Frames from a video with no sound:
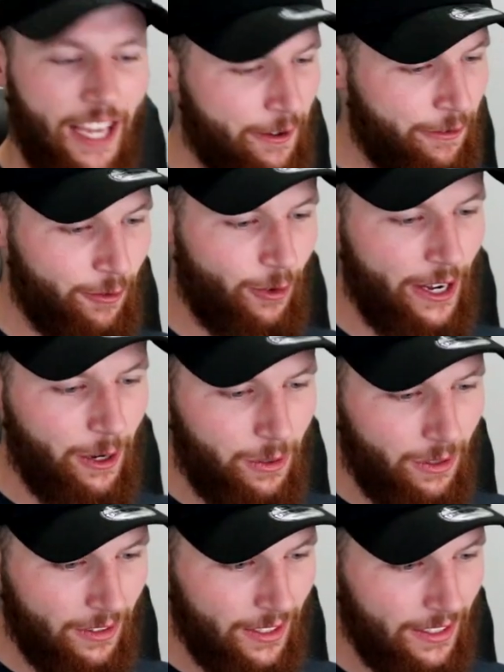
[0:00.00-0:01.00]
Are you for
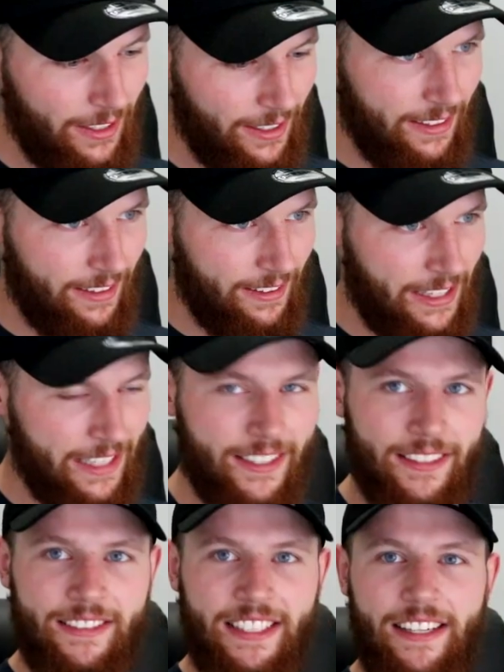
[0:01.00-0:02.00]
real?
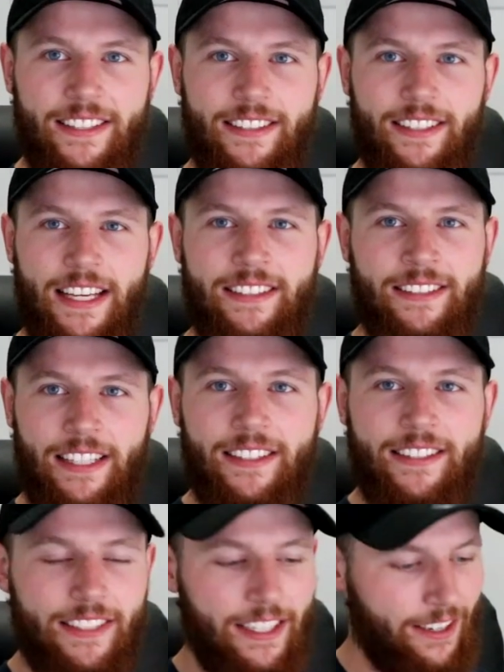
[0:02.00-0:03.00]
That's a dynasty. That's
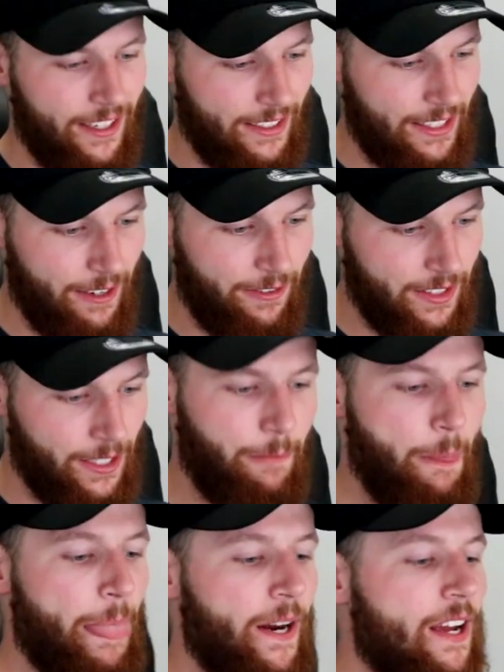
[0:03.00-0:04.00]
dynasty kind of stuff, isn't
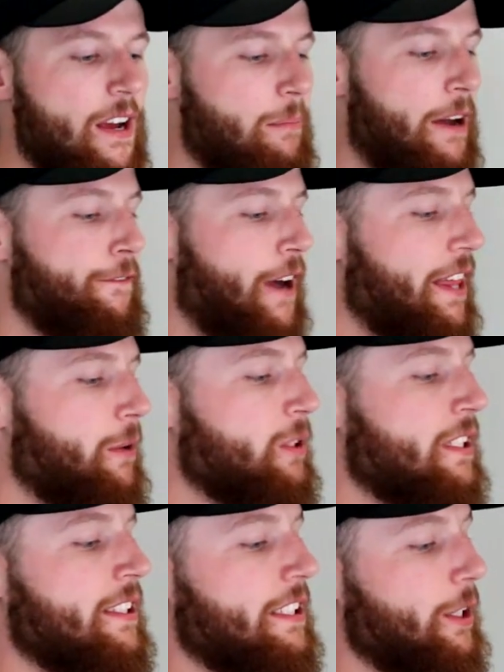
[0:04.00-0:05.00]
it? My father
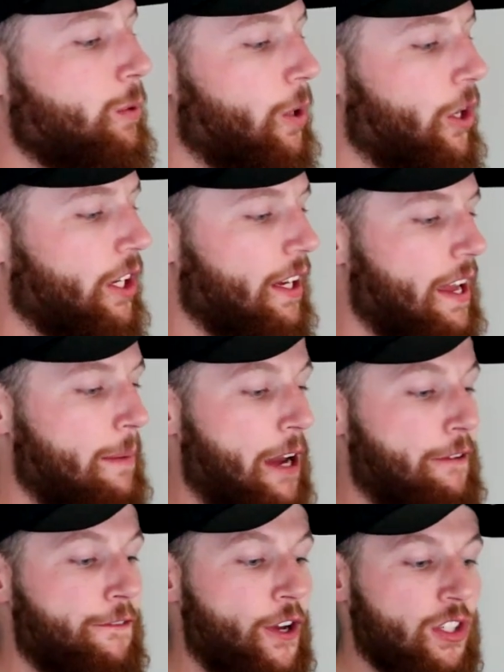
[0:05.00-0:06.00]
was a steelworker and
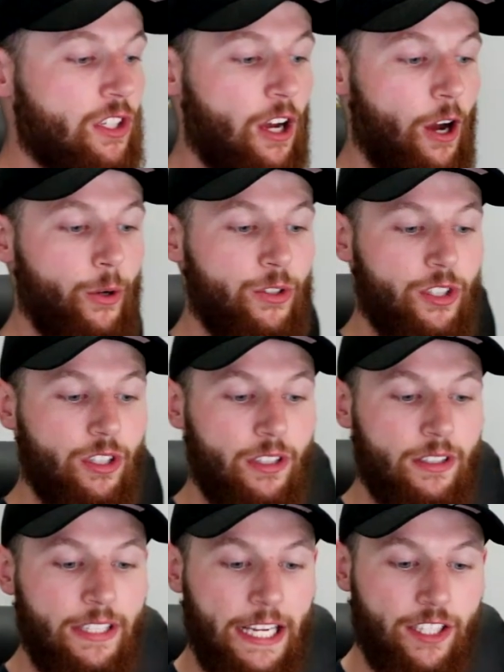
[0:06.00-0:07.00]
my first coach,
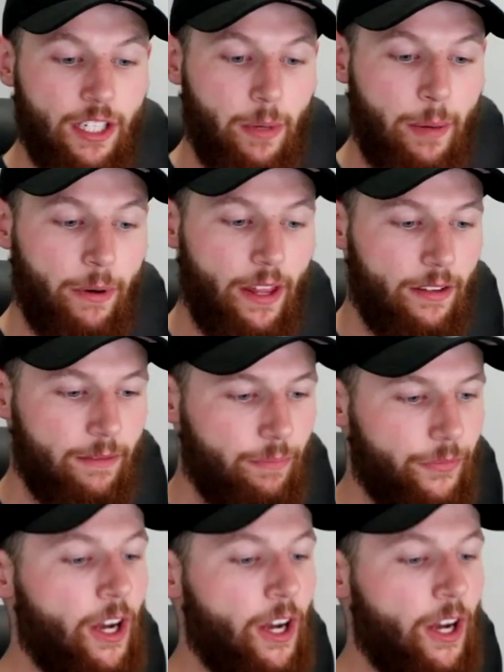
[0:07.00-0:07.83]
teaching my brother.